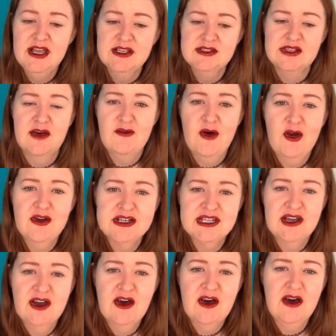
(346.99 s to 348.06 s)
So I've already
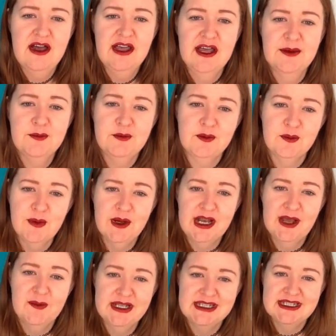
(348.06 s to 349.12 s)
got, from when
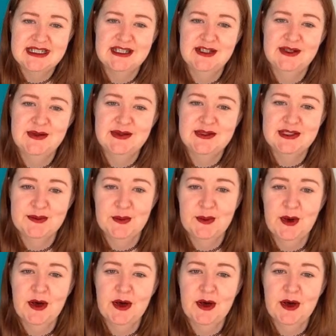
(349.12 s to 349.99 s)
I went to St